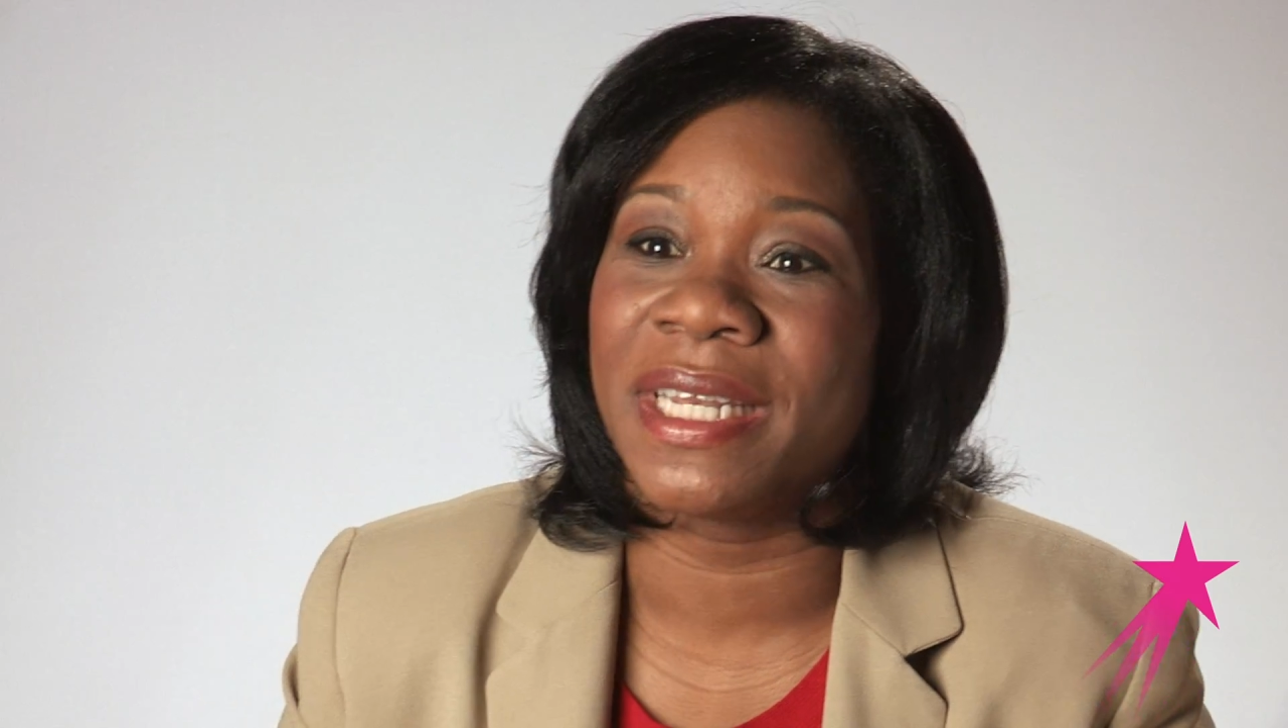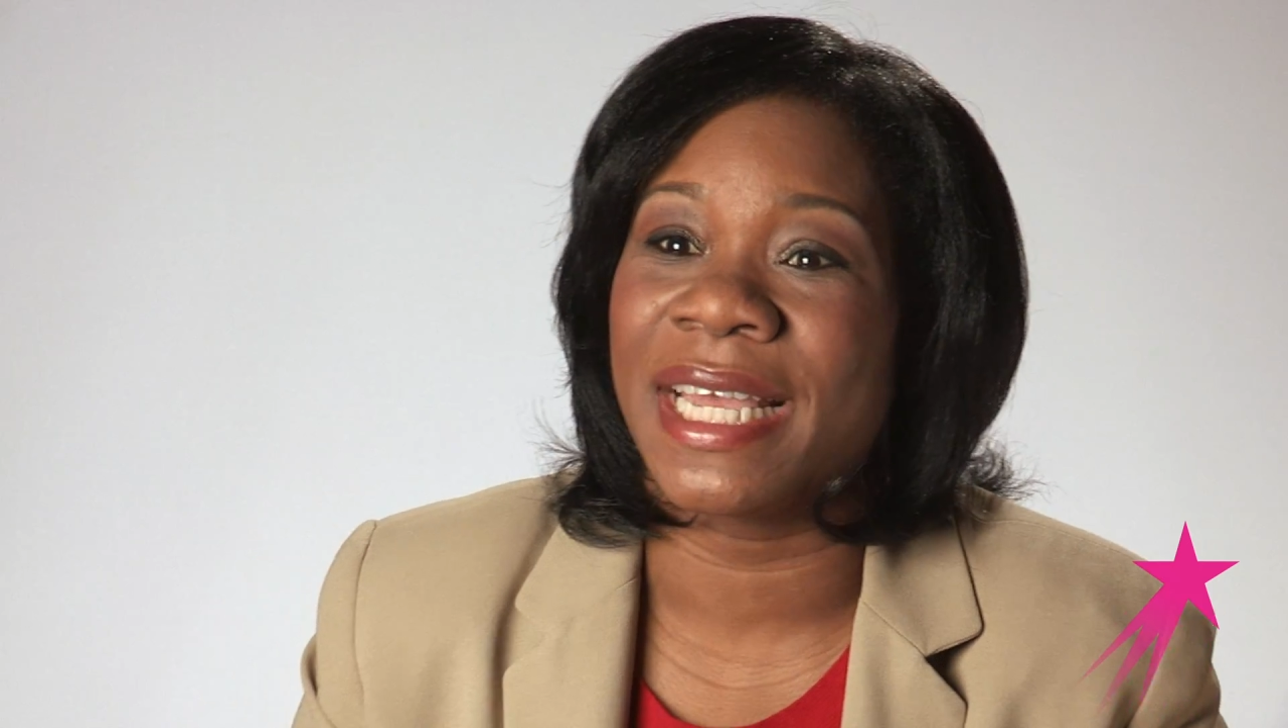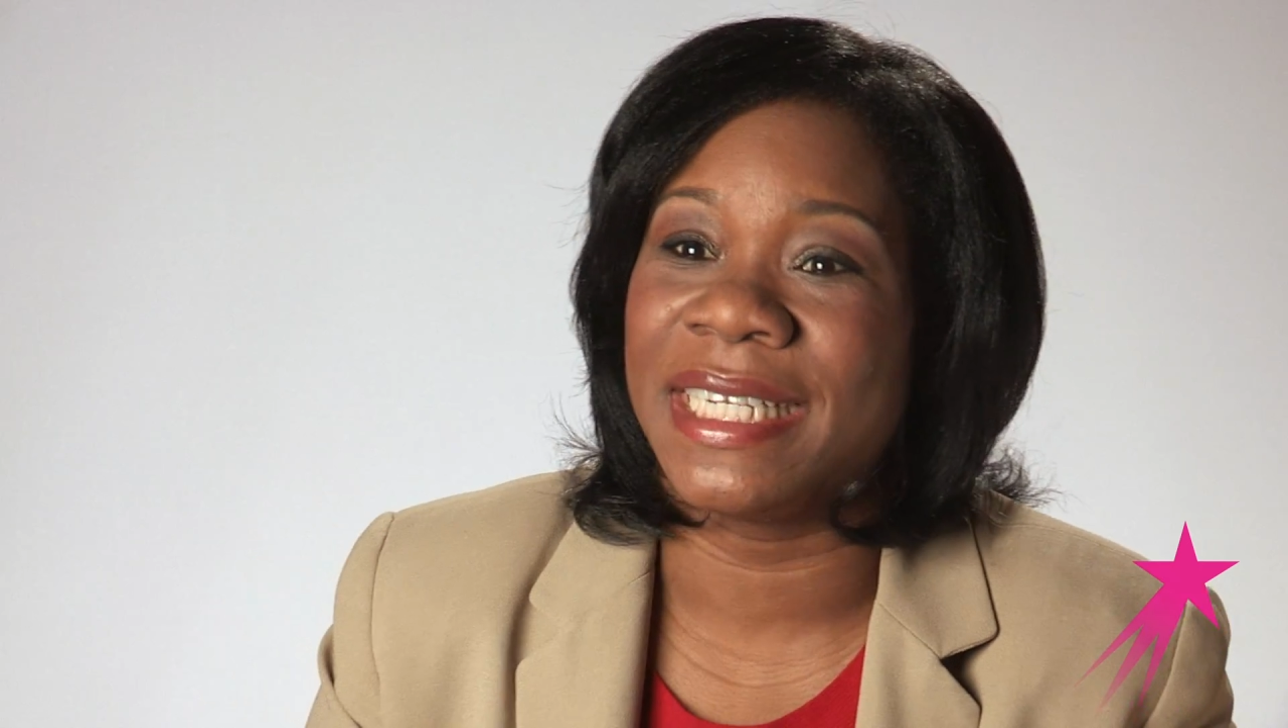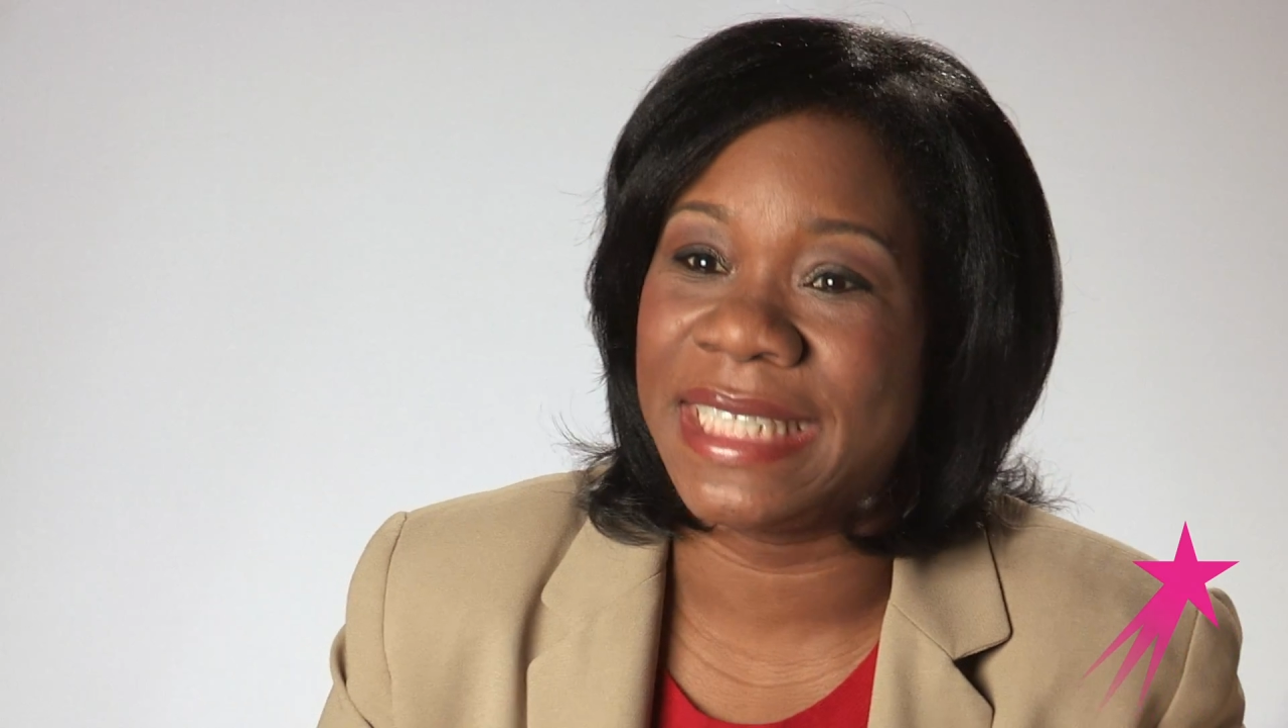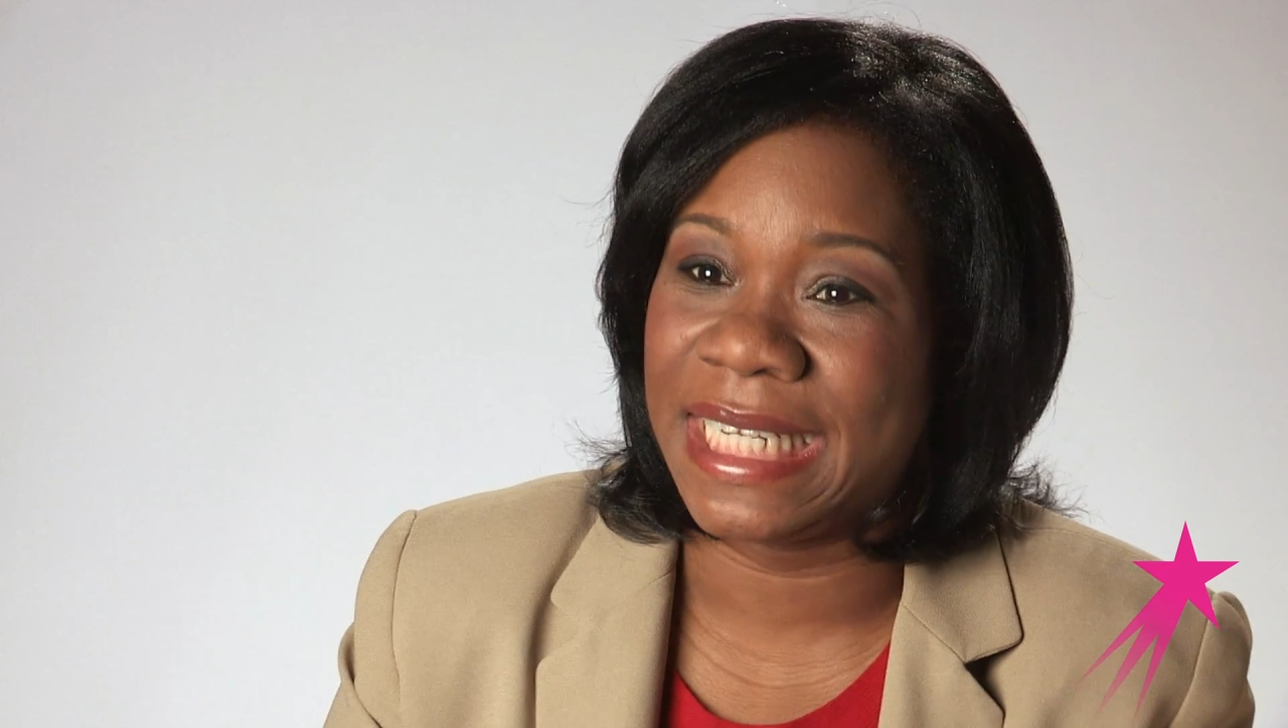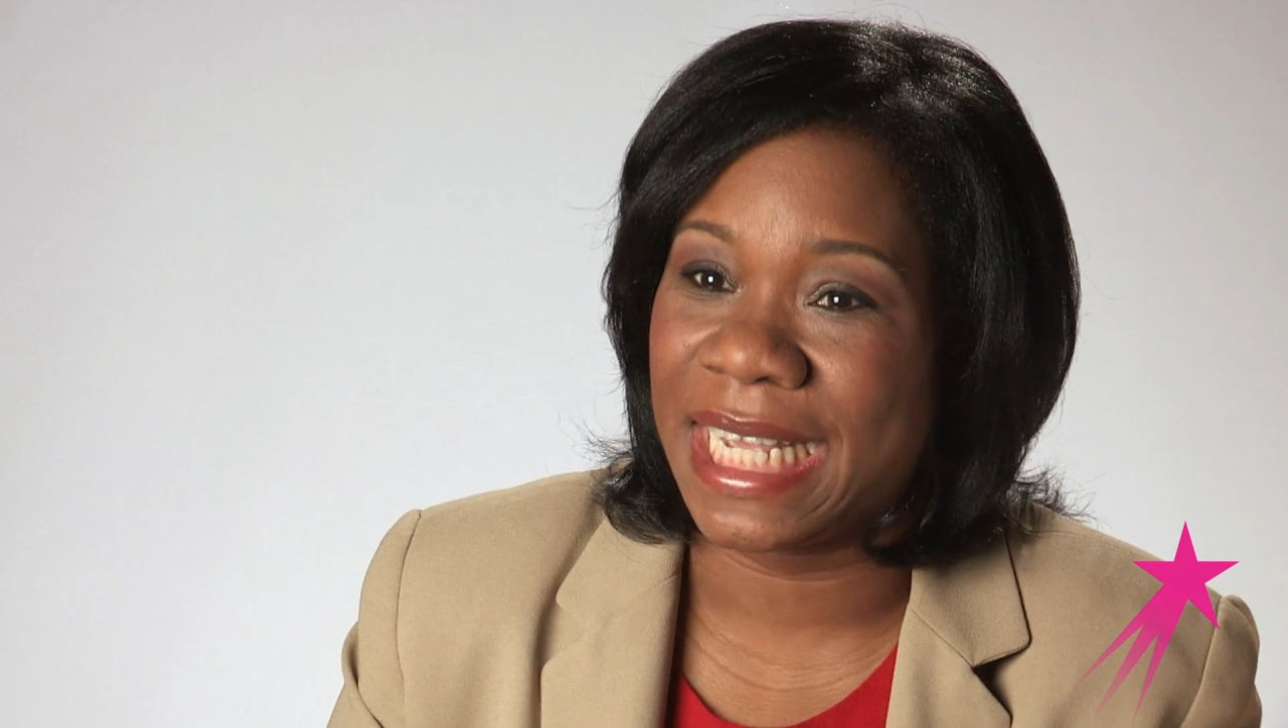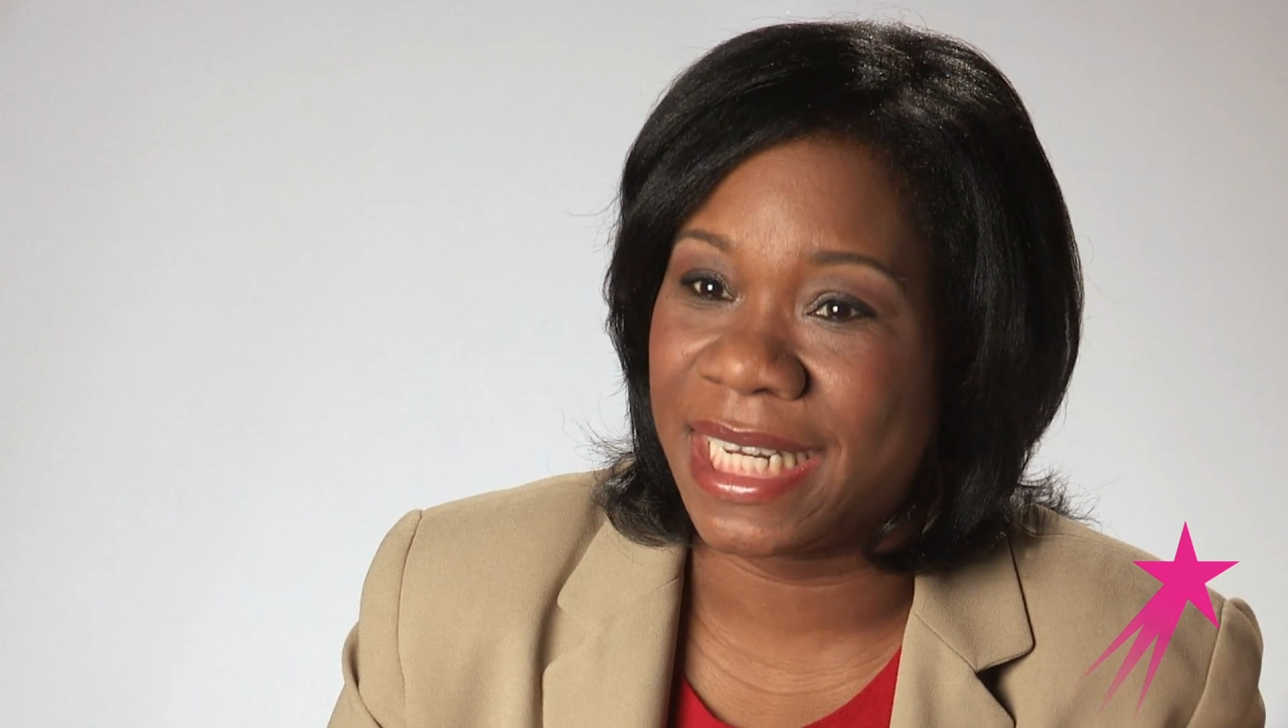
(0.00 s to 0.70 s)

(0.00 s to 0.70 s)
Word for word: in nineteen